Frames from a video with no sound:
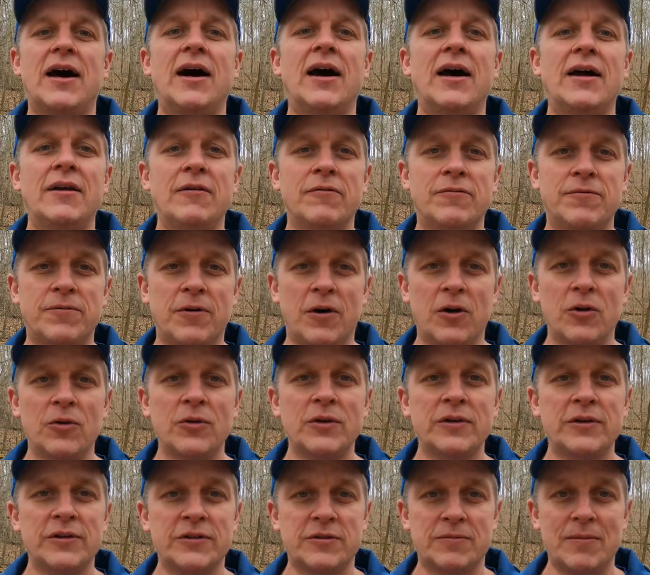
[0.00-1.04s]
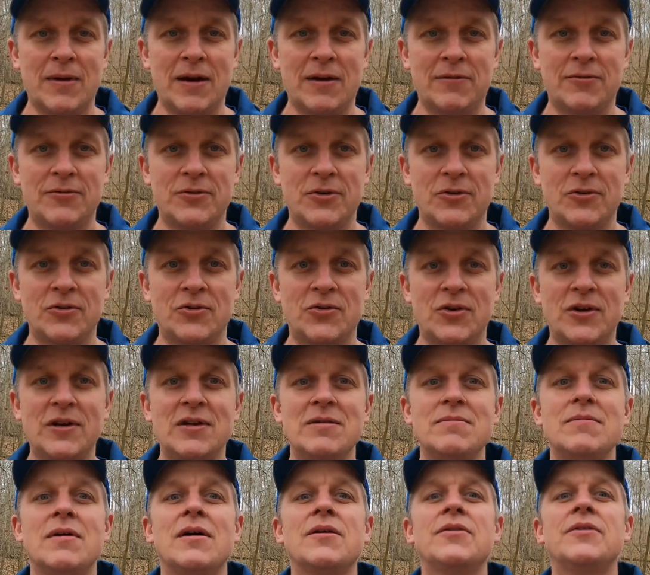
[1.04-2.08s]
on following this Maffetone
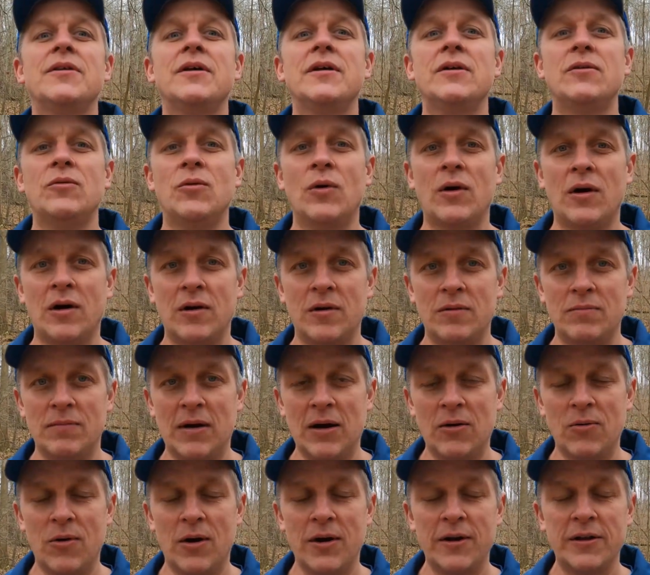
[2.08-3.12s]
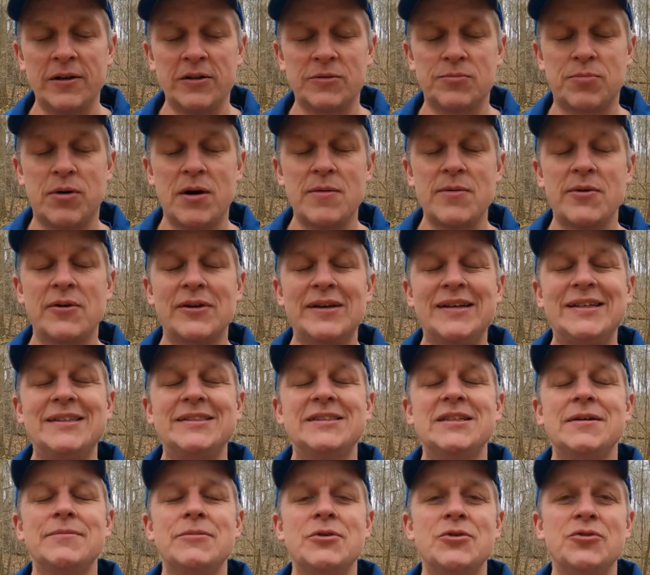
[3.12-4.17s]
training method where my running is primarily
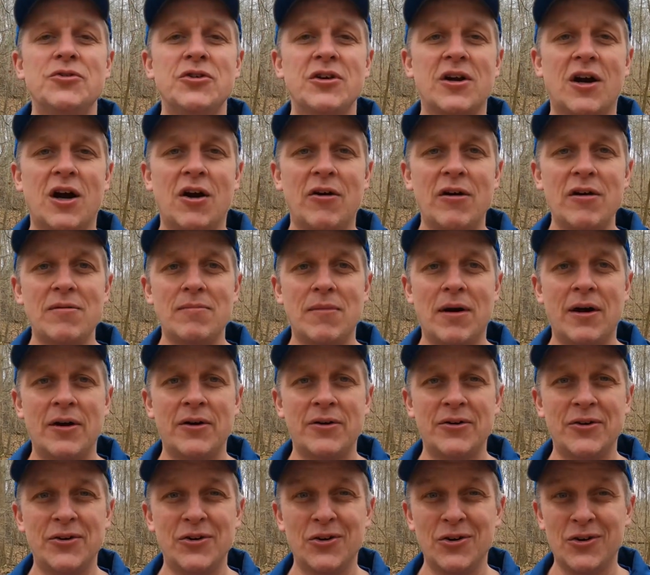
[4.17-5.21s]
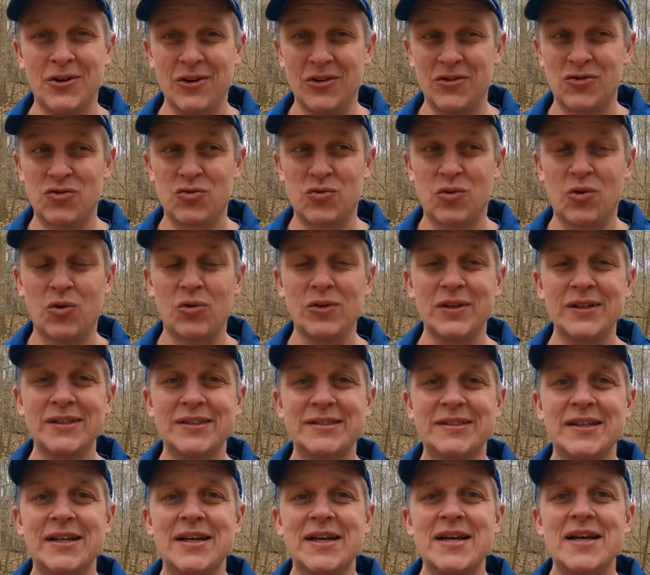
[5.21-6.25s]
easy. I'm using a heart rate monitor to control
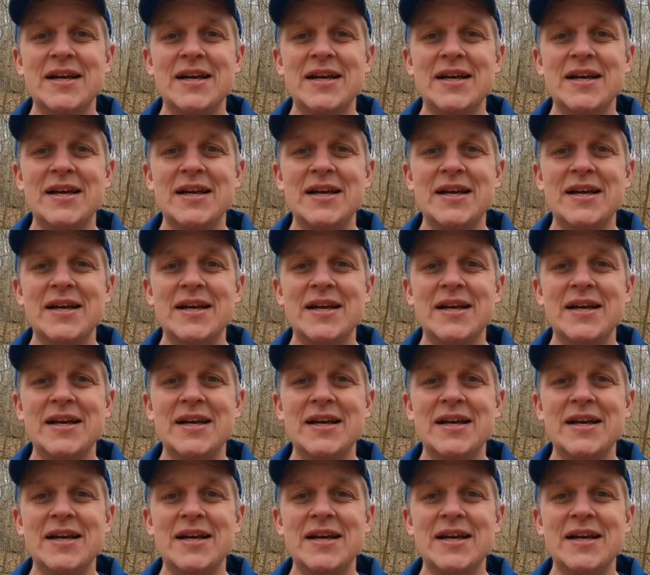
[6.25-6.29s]
it.